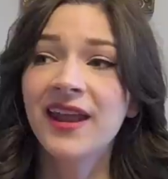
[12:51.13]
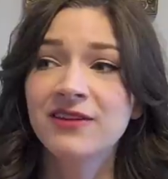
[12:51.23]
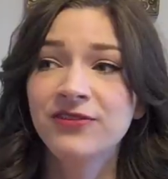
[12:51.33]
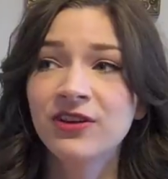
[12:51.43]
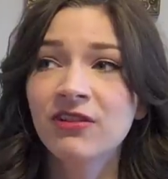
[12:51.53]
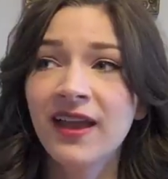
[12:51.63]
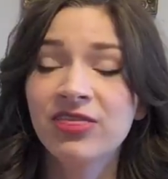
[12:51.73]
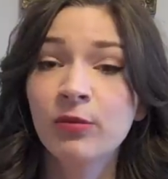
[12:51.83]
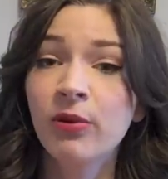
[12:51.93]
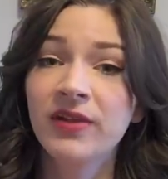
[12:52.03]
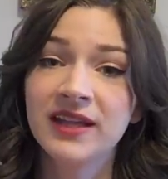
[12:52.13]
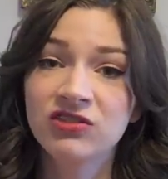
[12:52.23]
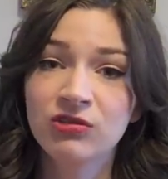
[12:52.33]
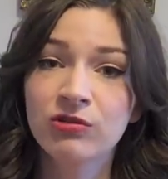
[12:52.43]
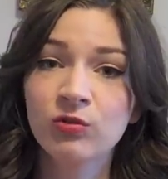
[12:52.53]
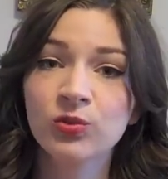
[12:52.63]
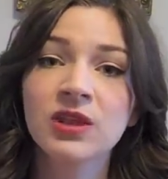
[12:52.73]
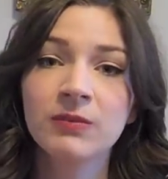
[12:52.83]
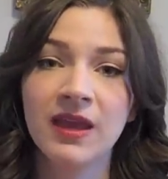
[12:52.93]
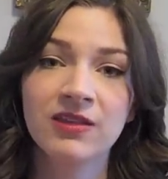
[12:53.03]
and I feel like the plant juice
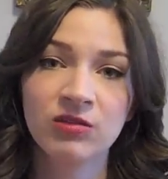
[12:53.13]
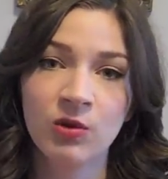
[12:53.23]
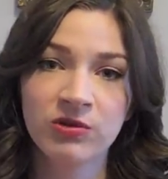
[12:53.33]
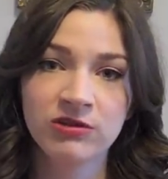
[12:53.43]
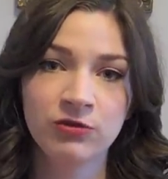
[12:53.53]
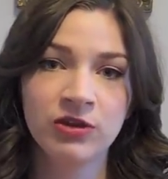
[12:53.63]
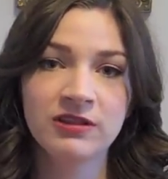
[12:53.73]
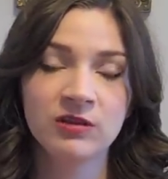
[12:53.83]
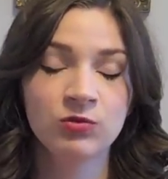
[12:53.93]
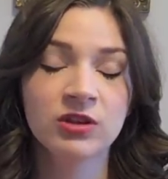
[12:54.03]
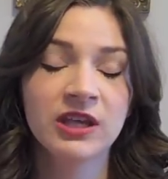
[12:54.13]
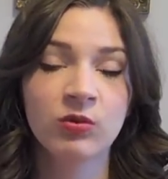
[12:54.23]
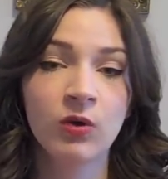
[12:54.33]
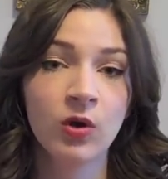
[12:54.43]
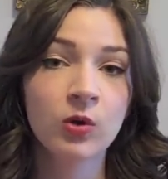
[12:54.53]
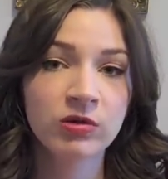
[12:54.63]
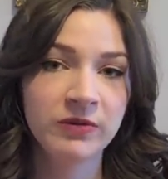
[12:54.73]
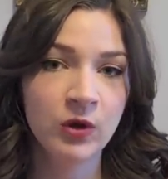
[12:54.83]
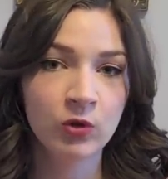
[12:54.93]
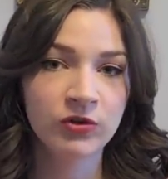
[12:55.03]
really makes the most difference and really is what holds
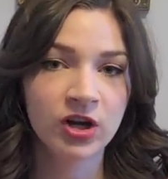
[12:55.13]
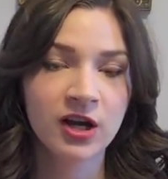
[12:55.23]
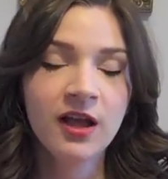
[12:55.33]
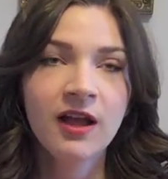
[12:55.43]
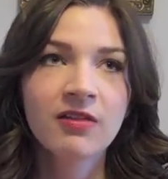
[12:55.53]
me over.